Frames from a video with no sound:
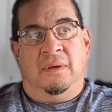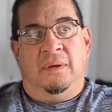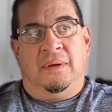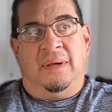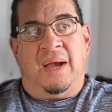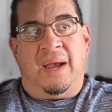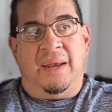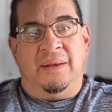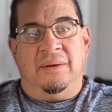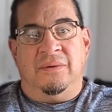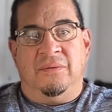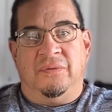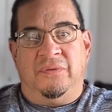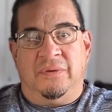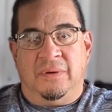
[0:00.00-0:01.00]
Guyton
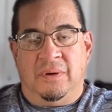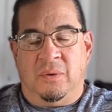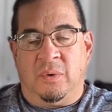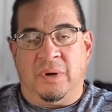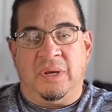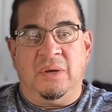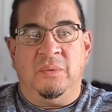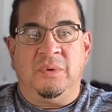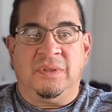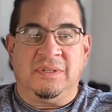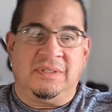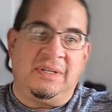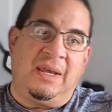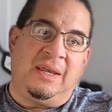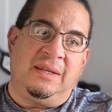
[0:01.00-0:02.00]
working with the
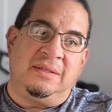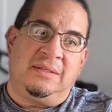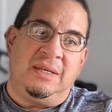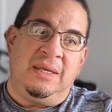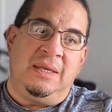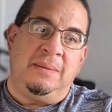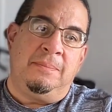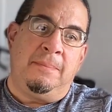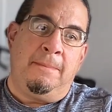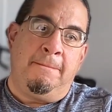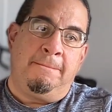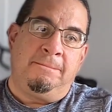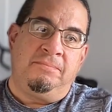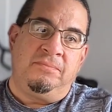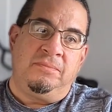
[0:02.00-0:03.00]
second team,
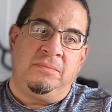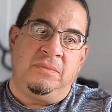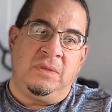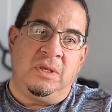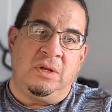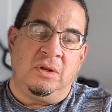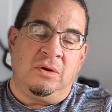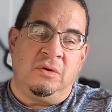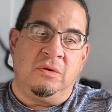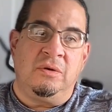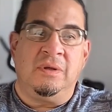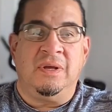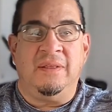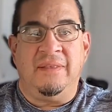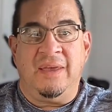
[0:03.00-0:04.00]

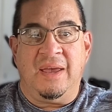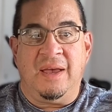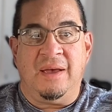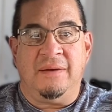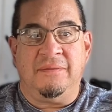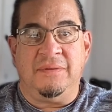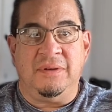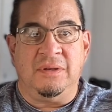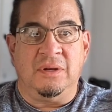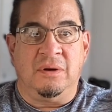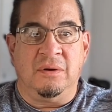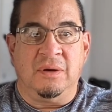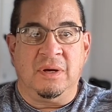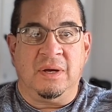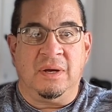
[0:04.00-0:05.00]
and they have
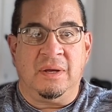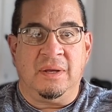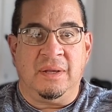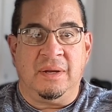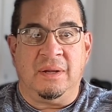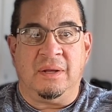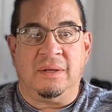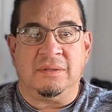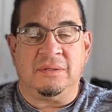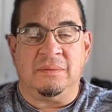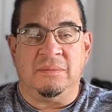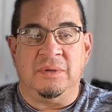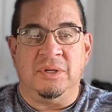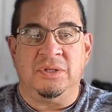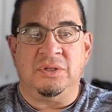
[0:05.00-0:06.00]
Edoga and Awesome
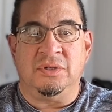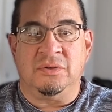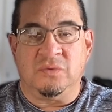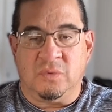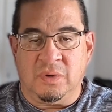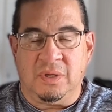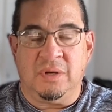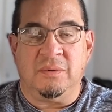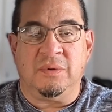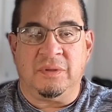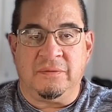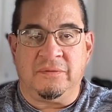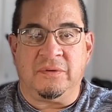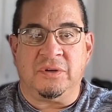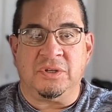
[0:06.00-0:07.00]
Richards working with
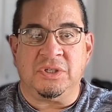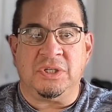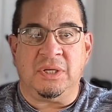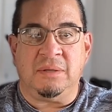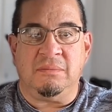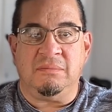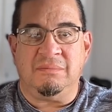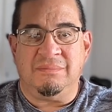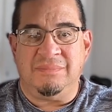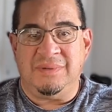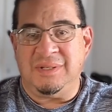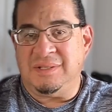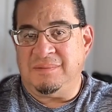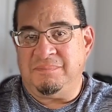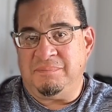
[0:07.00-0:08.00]
the first team.
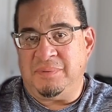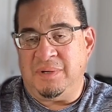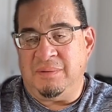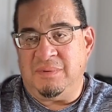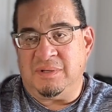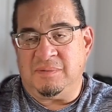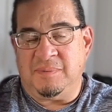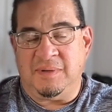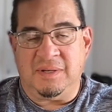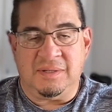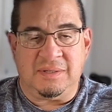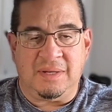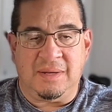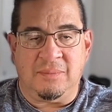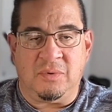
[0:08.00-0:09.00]
Just pretty much because
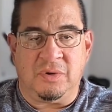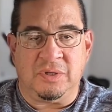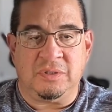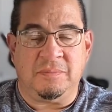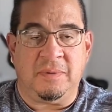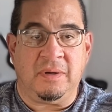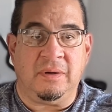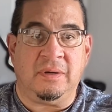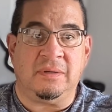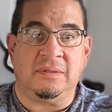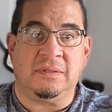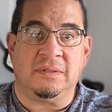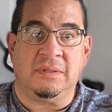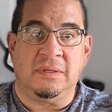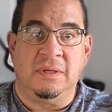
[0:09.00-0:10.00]
they have more
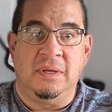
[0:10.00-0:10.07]
experience.